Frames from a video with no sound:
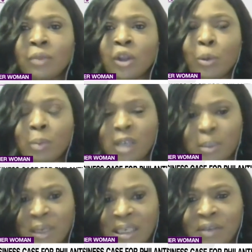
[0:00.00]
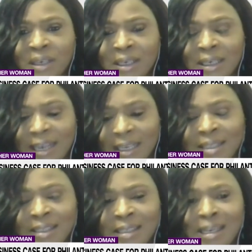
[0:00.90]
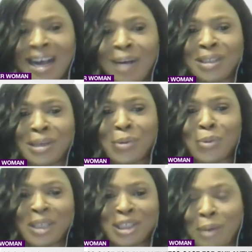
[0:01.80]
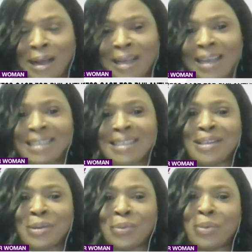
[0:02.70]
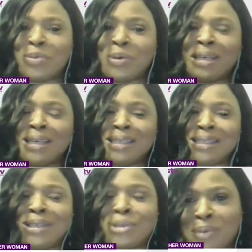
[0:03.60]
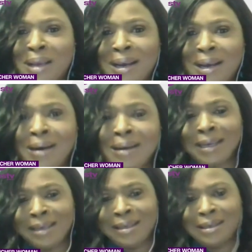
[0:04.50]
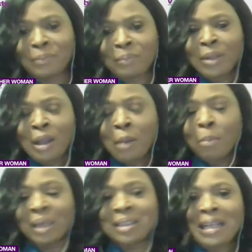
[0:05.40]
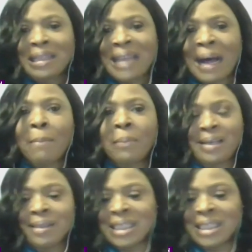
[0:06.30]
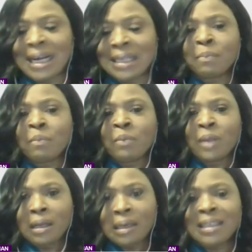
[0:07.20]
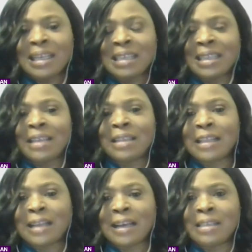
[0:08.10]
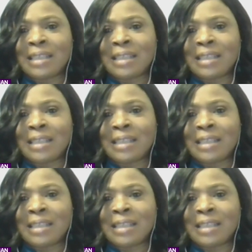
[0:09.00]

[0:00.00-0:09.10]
you must be leaving a legacy. I wonder which bracket the women listening to me are in. But that means that th- th- th- there is an